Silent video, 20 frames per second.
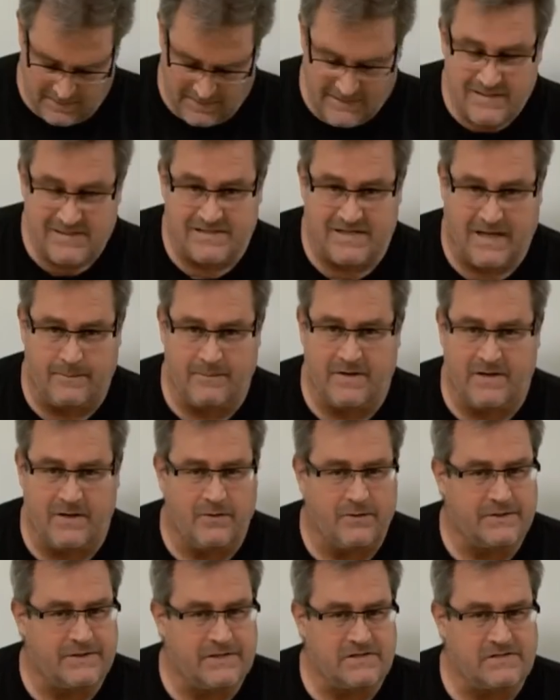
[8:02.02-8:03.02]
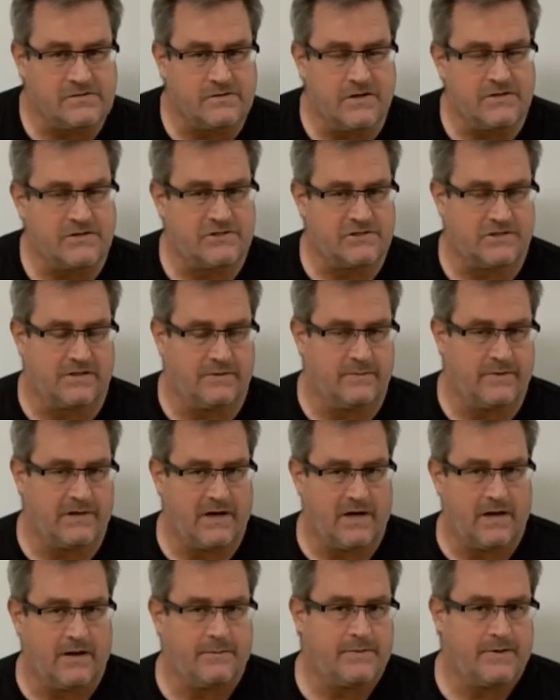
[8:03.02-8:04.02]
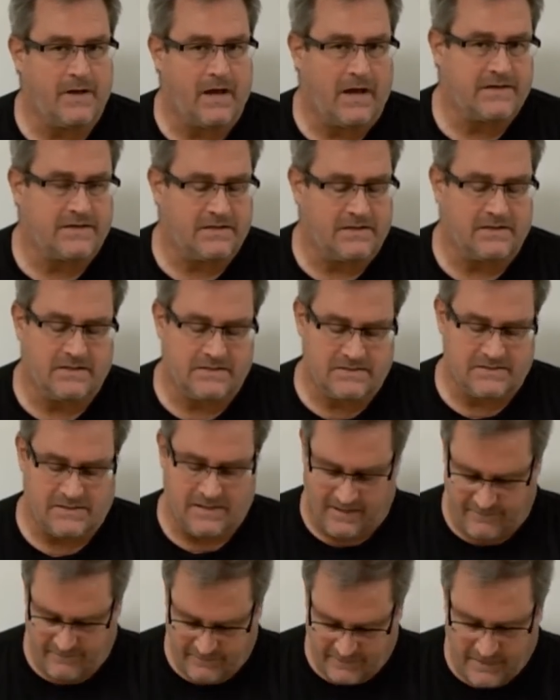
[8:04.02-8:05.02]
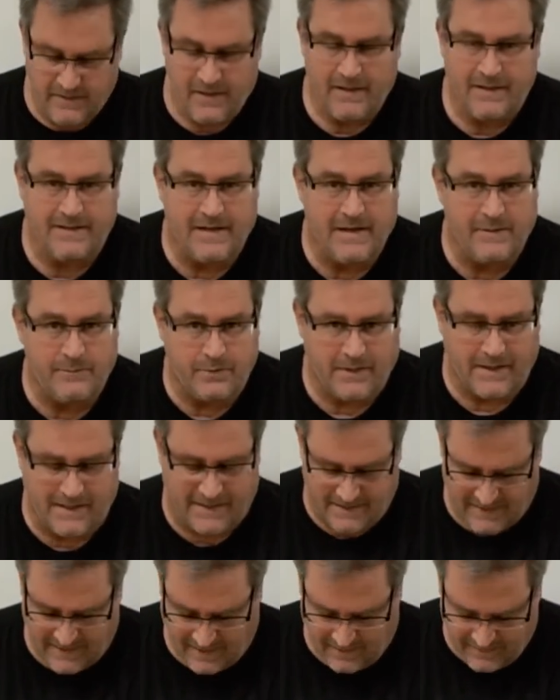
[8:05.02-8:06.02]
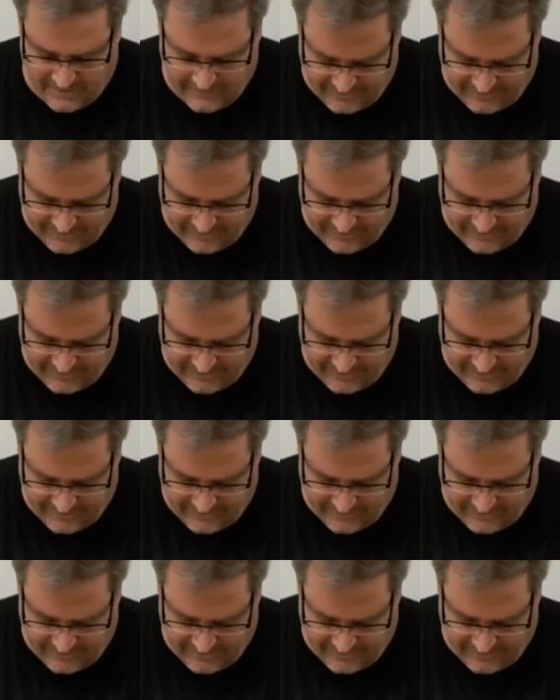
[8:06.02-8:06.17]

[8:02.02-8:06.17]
Same deal with this one, shim it up until it's level and then plane down the